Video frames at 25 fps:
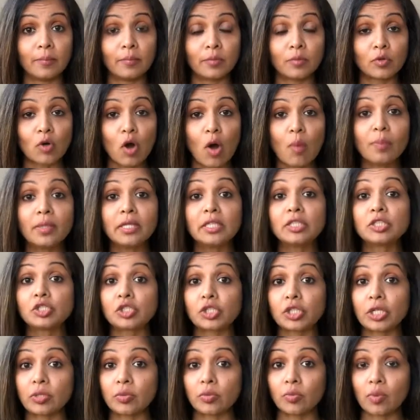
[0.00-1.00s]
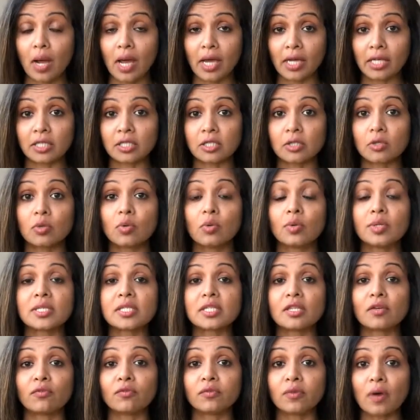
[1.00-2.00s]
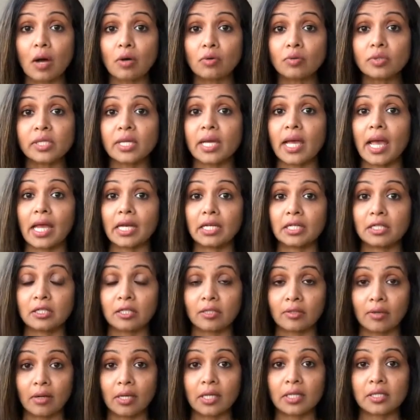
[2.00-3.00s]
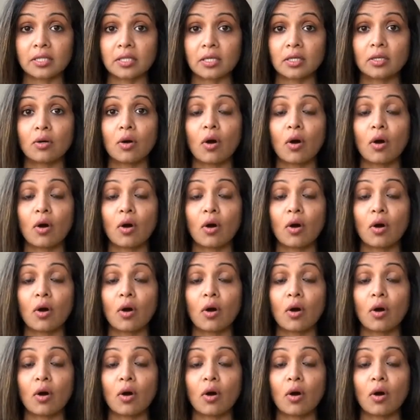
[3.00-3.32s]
Robert G. Wright, who is the founder and director